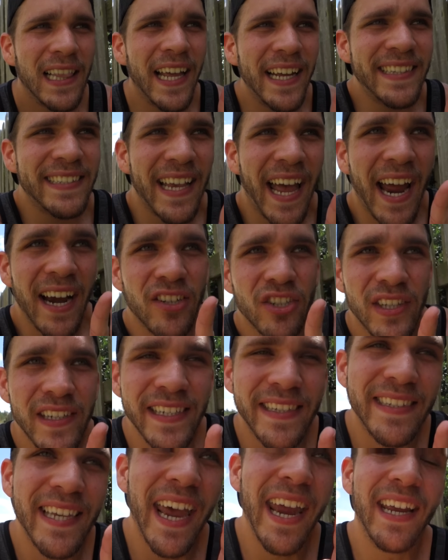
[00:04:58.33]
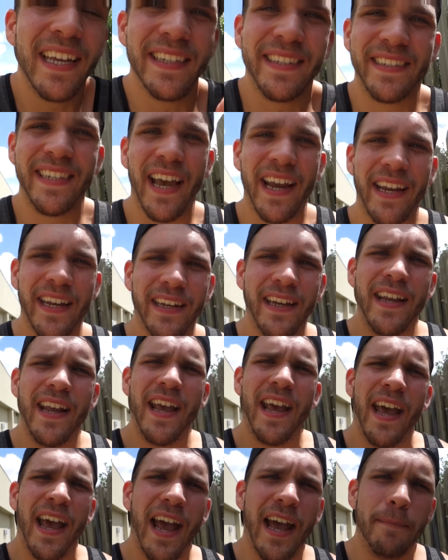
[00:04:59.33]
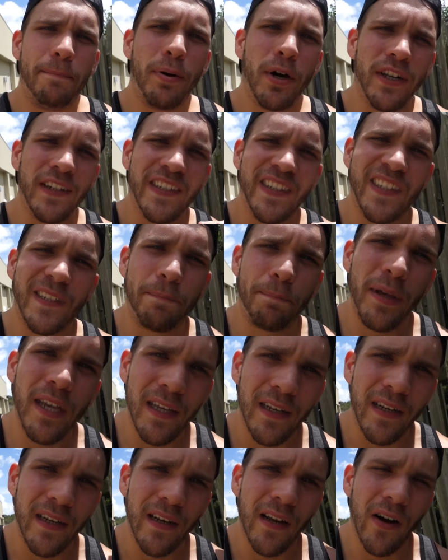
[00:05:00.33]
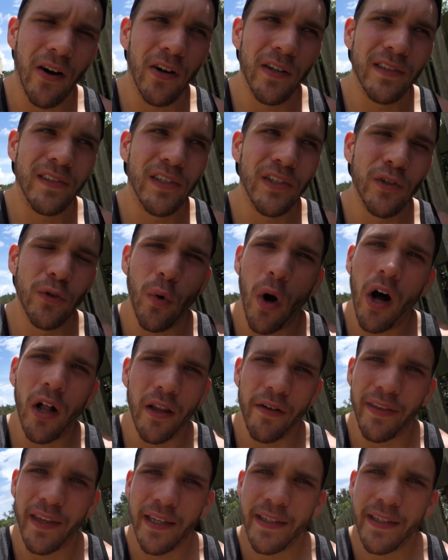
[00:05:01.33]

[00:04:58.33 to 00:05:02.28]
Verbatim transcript: let's actually take a second and put a spin onto all of